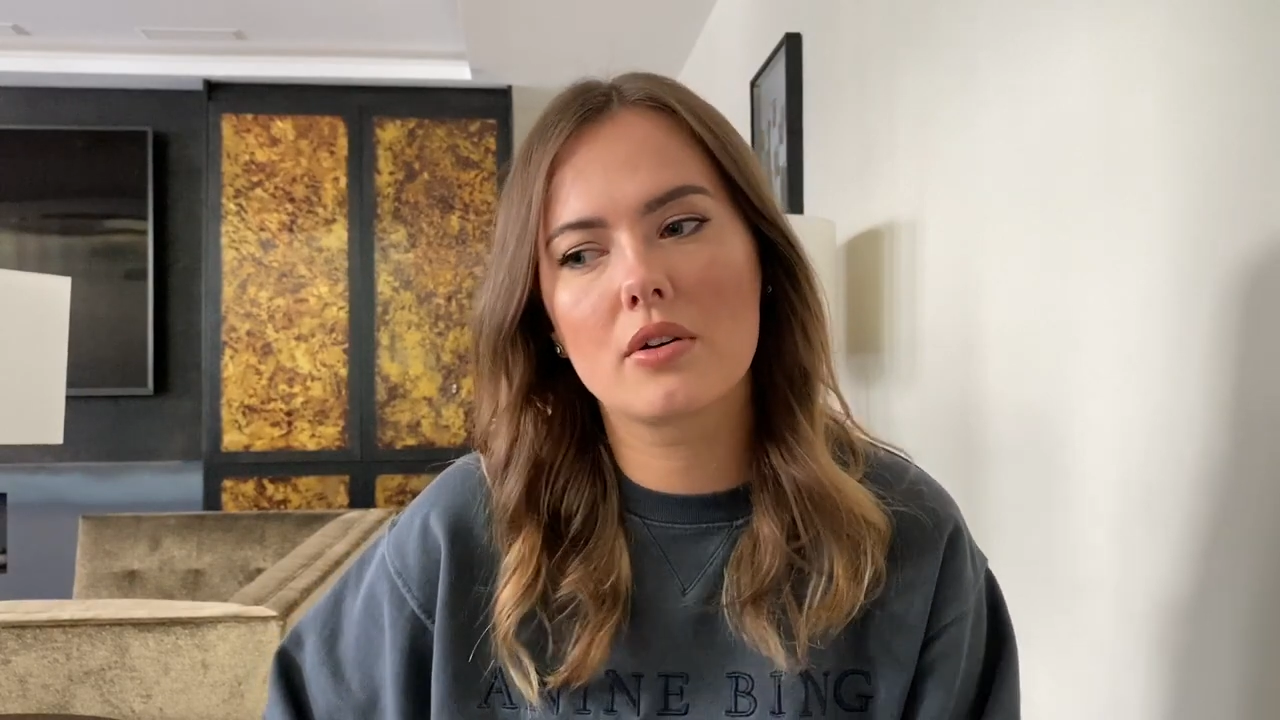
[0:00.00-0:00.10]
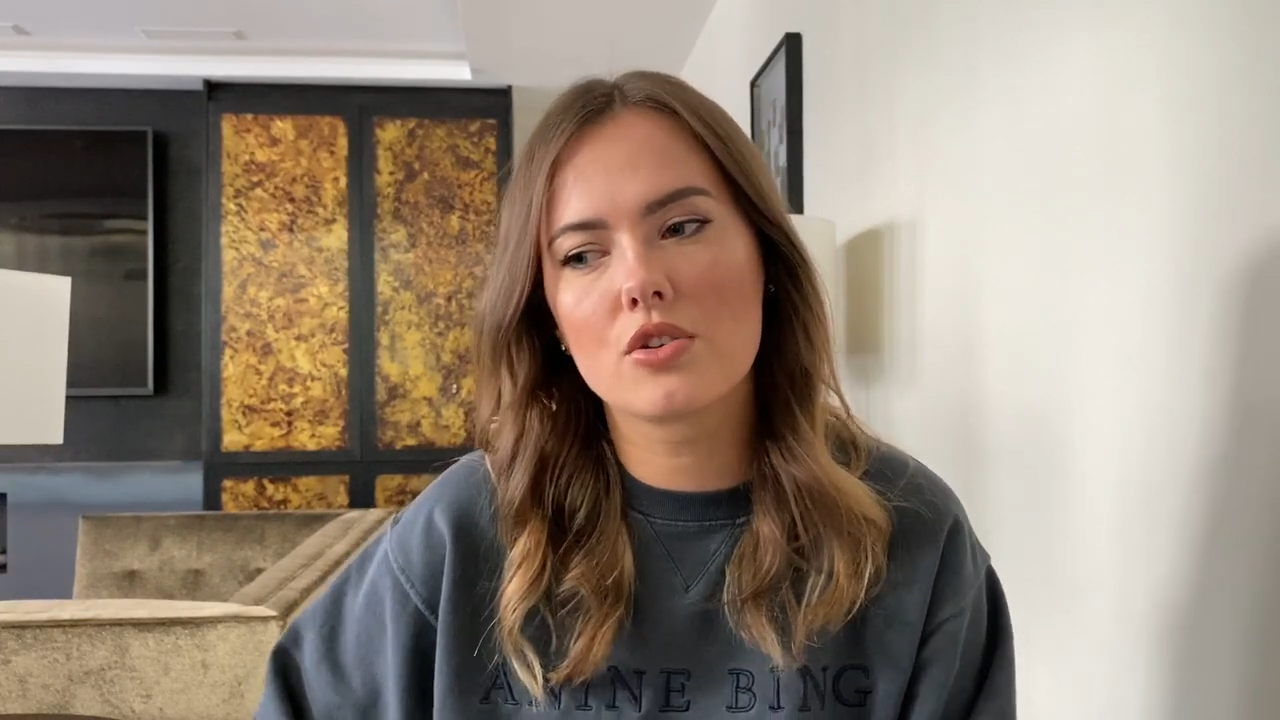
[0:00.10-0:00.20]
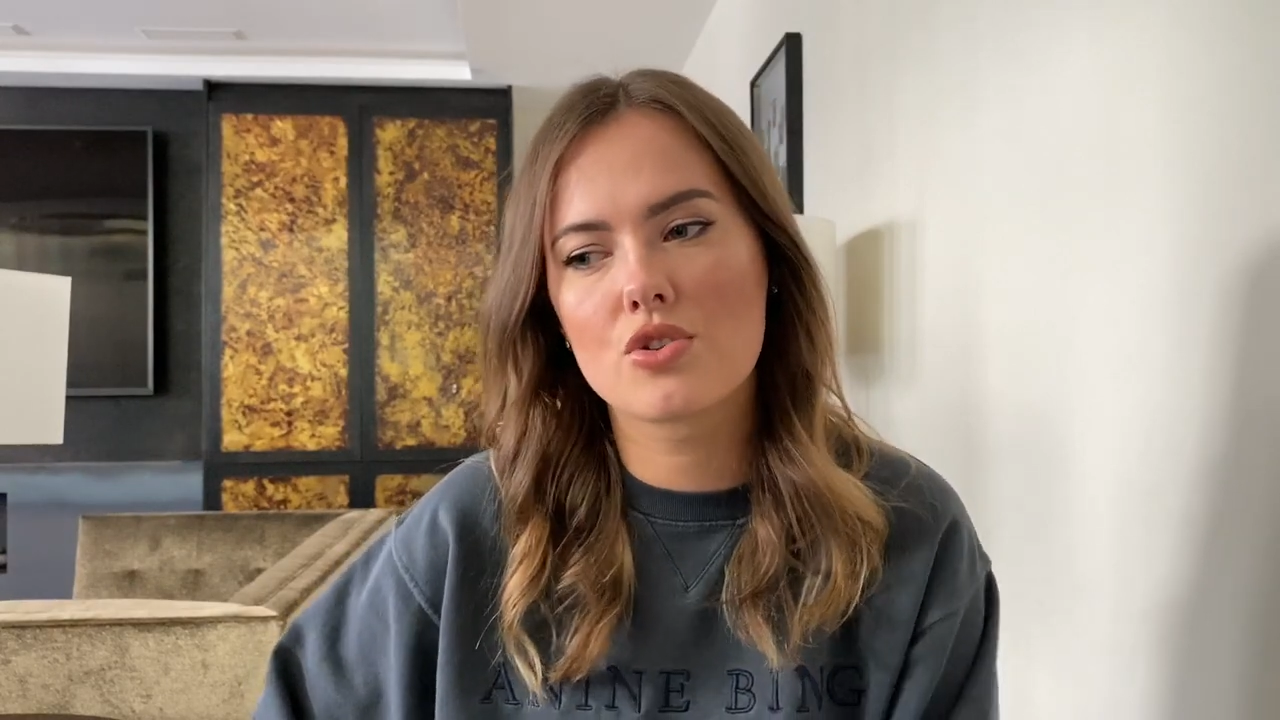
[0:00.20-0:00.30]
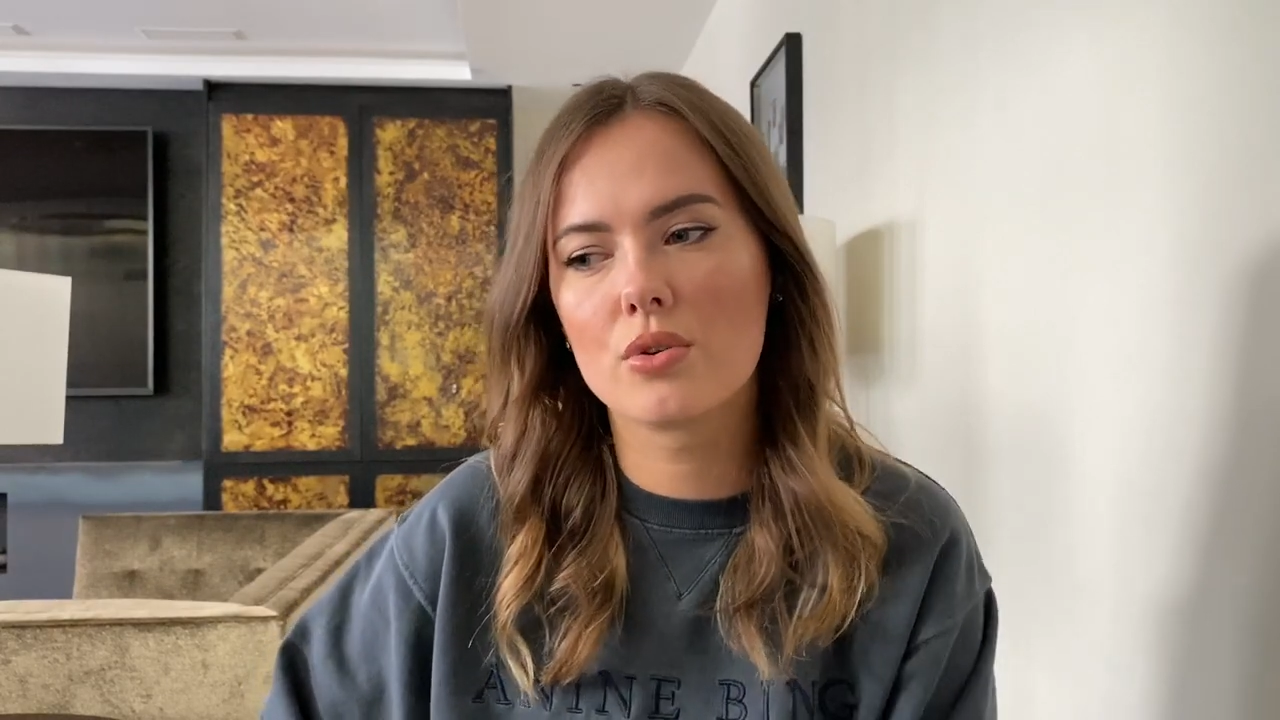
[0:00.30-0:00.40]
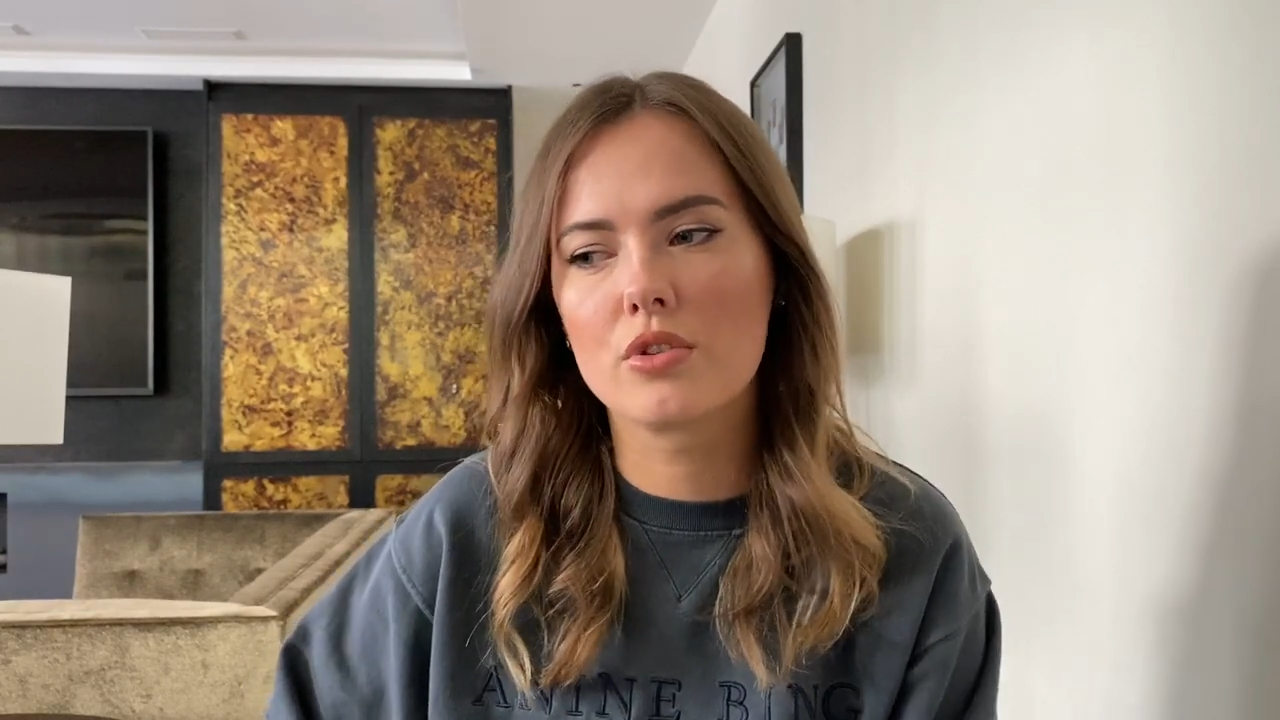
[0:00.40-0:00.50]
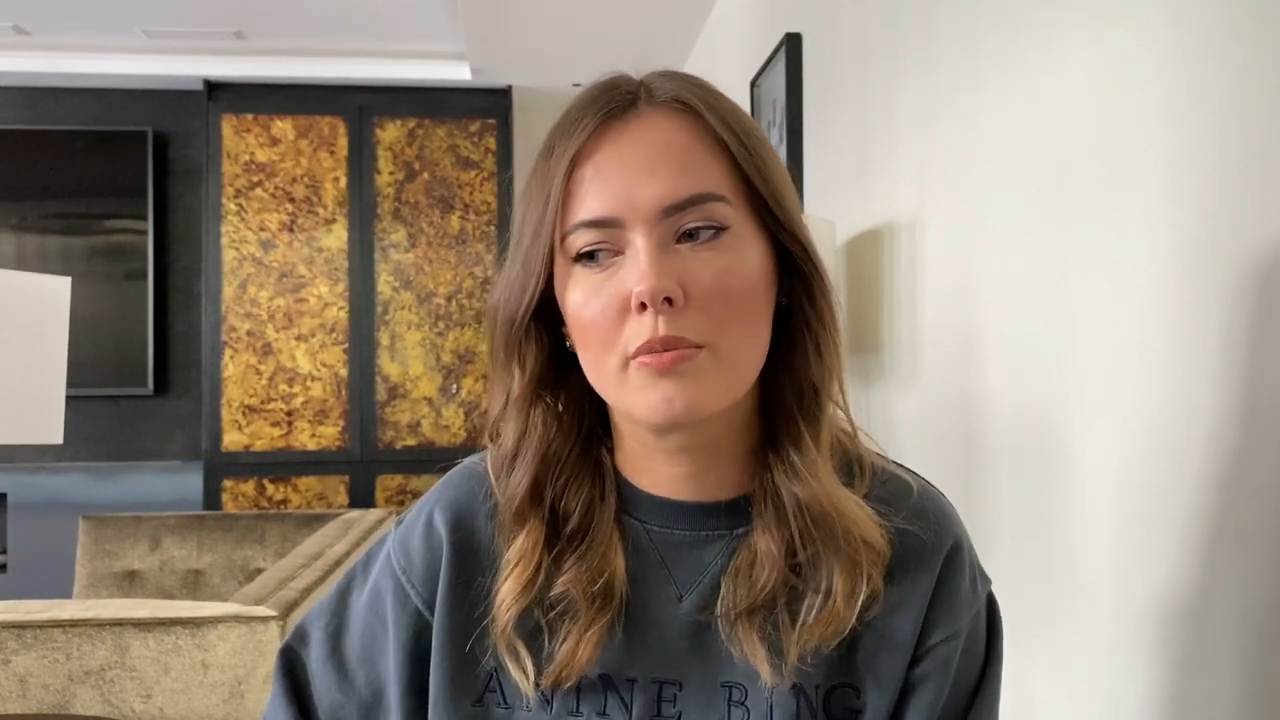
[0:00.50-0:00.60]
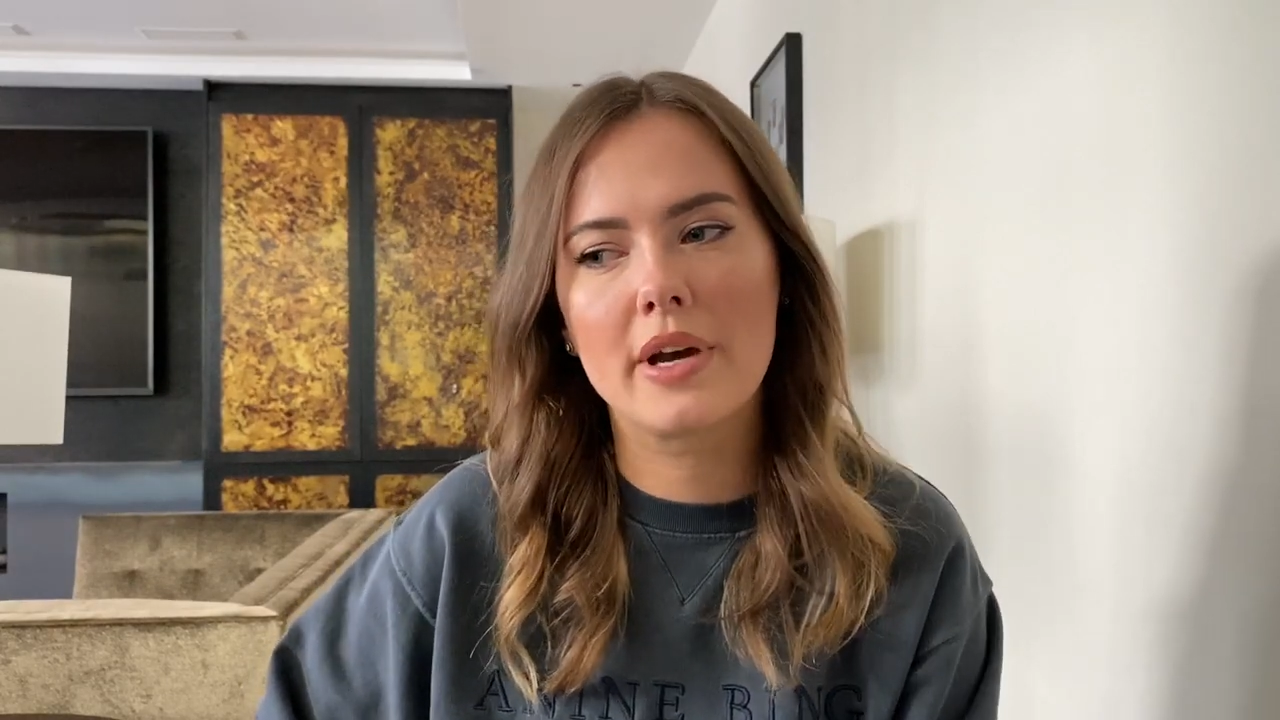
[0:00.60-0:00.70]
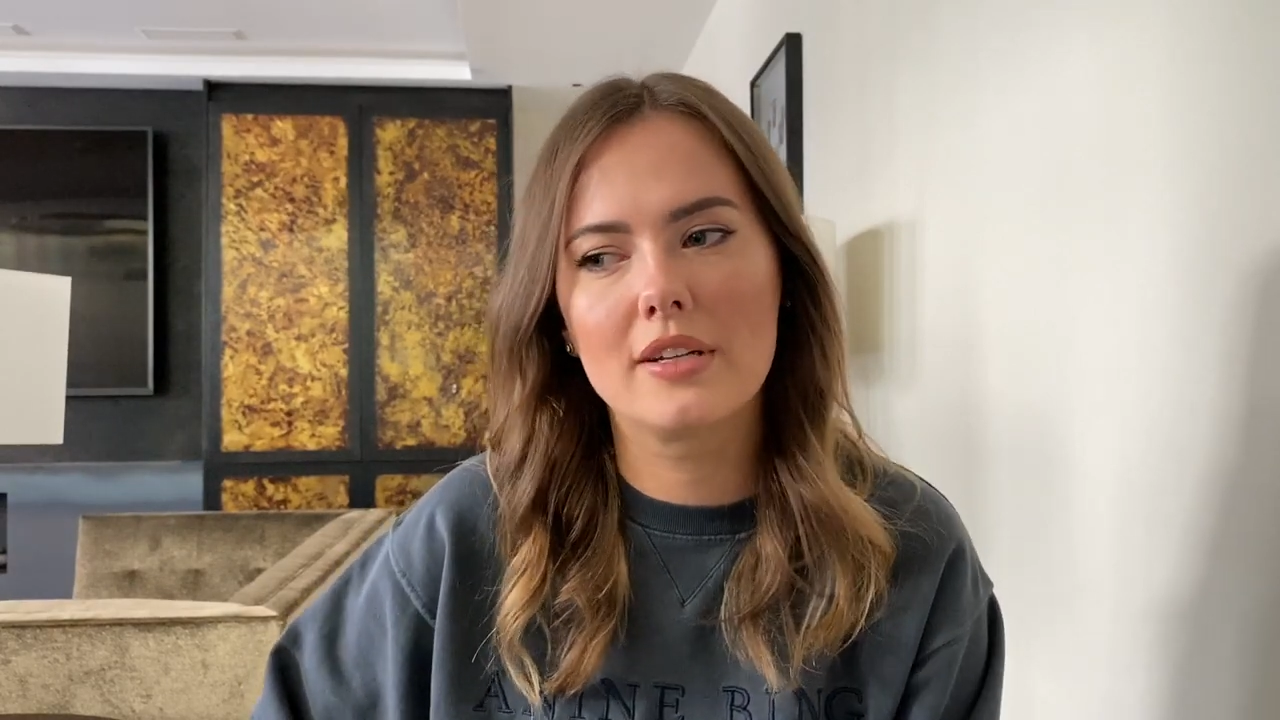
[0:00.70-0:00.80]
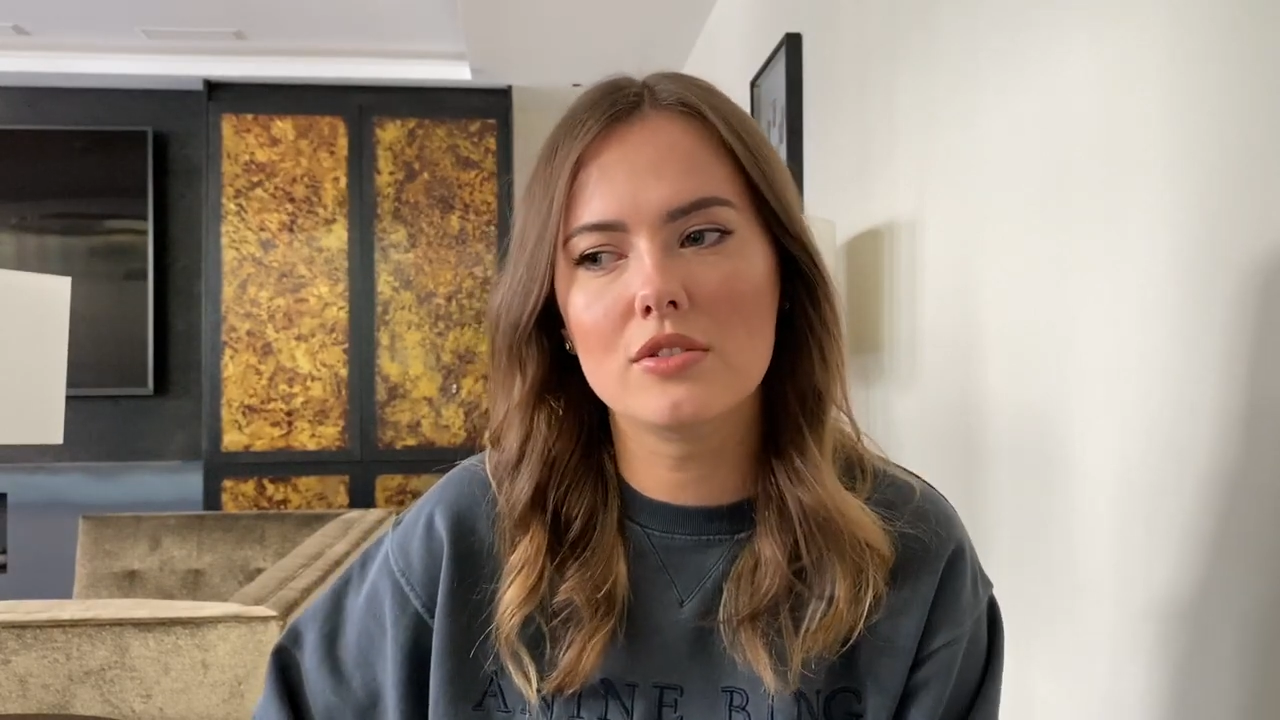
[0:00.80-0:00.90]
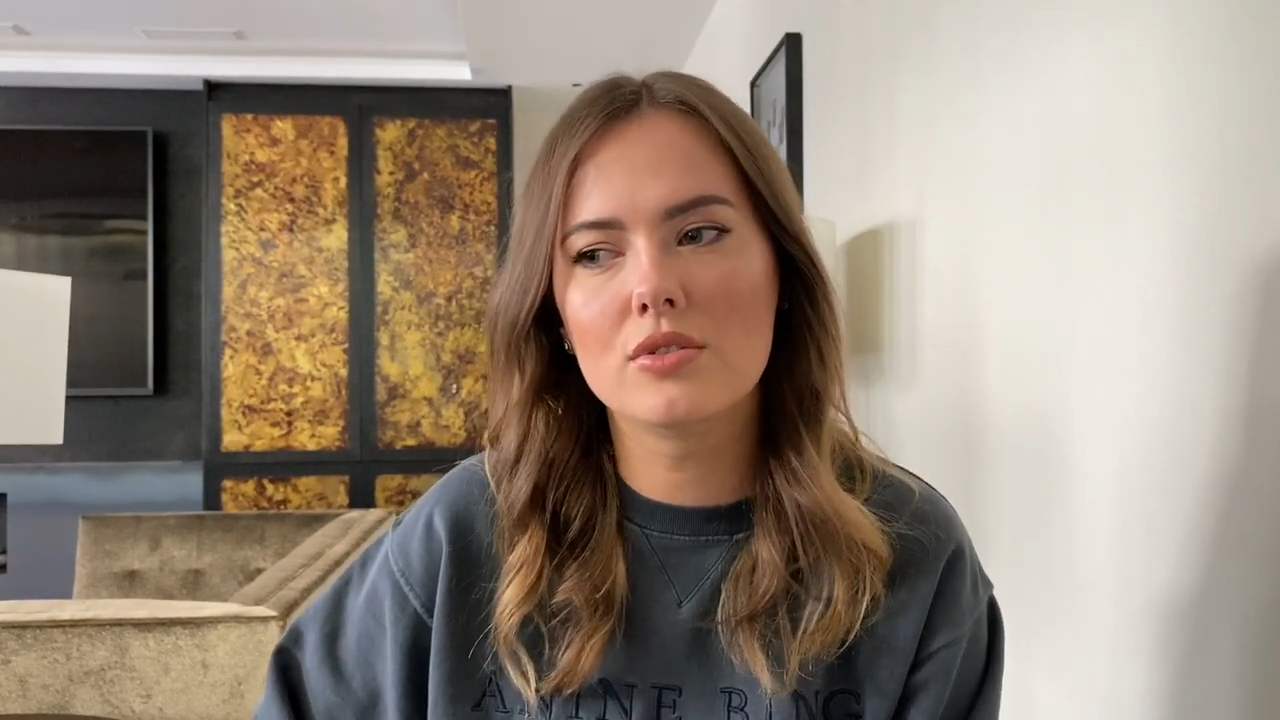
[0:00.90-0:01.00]
control your
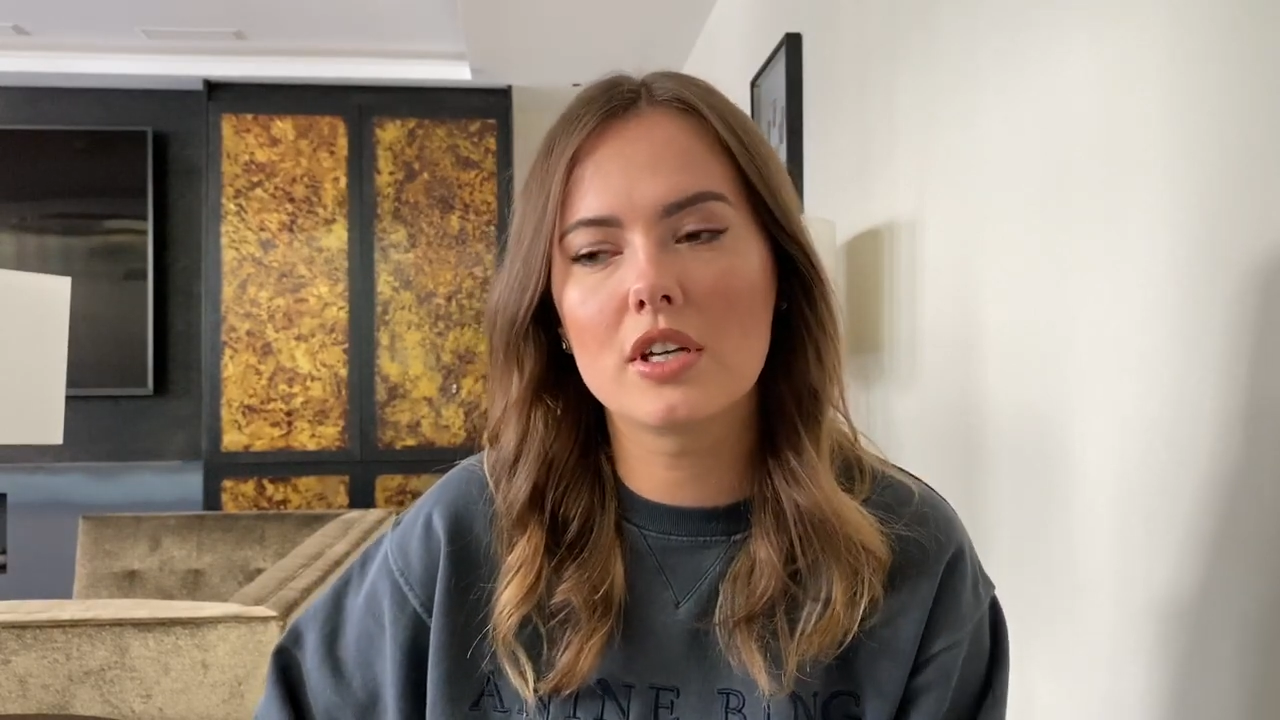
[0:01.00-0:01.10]
mind,